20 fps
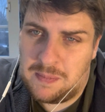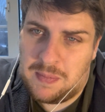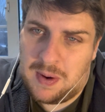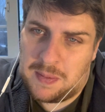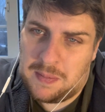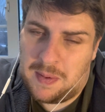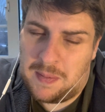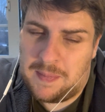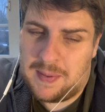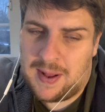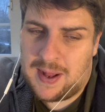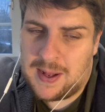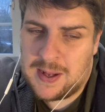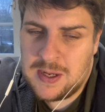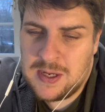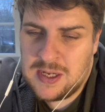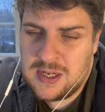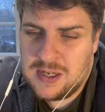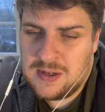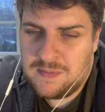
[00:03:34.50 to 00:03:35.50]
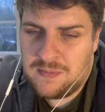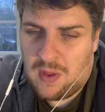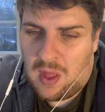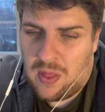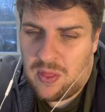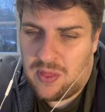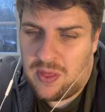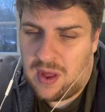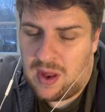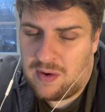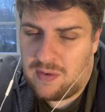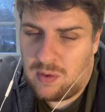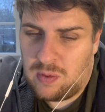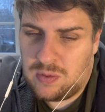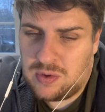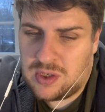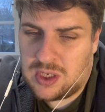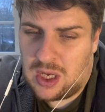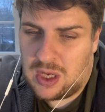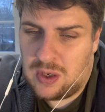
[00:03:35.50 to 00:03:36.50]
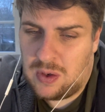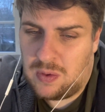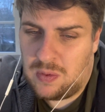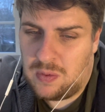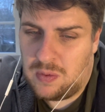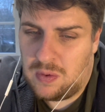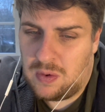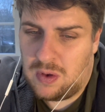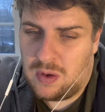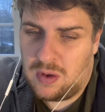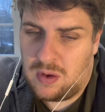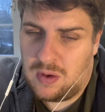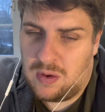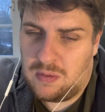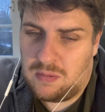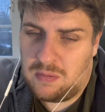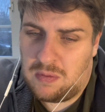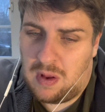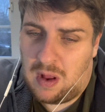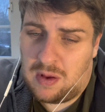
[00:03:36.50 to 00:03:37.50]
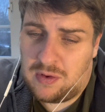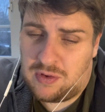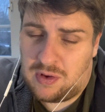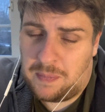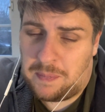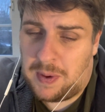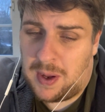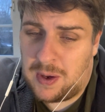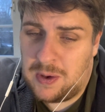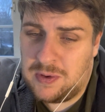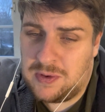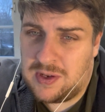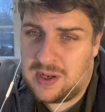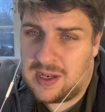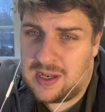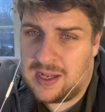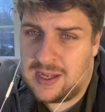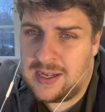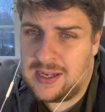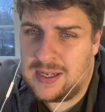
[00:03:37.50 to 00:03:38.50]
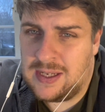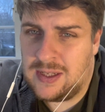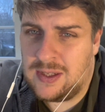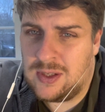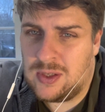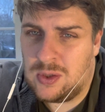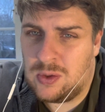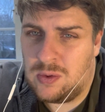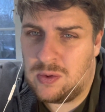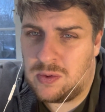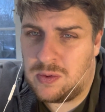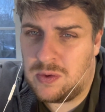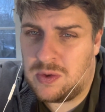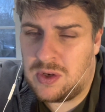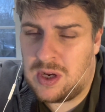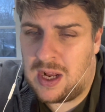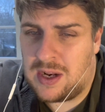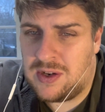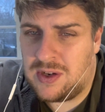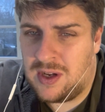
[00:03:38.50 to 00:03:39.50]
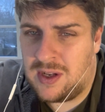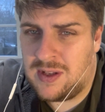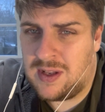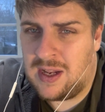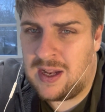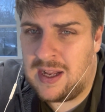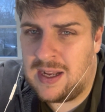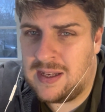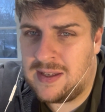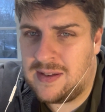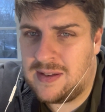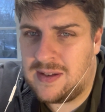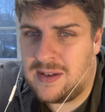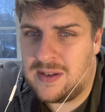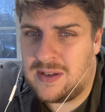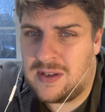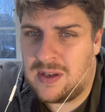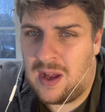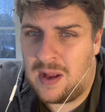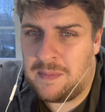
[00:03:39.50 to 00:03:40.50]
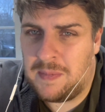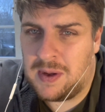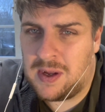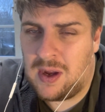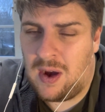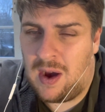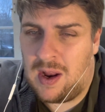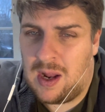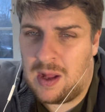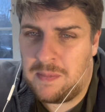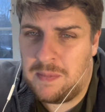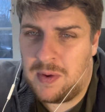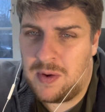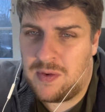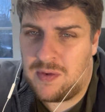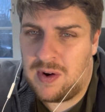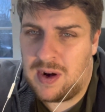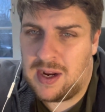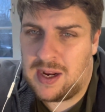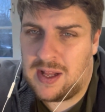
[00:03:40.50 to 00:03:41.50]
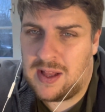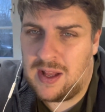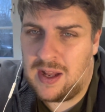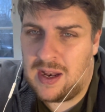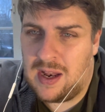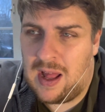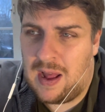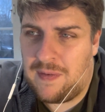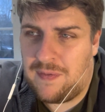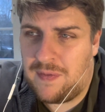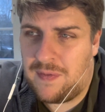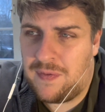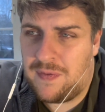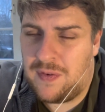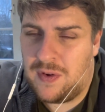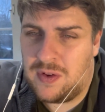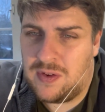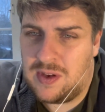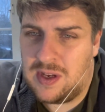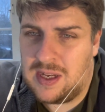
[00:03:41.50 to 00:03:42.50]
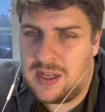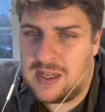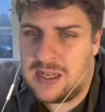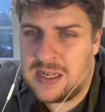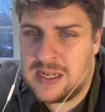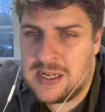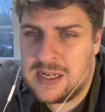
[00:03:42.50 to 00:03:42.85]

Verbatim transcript: blah, blah, blah, they're also supposedly in talks with Shakhtar Donetsk to sign Mykhailo Mudryk, the left-footed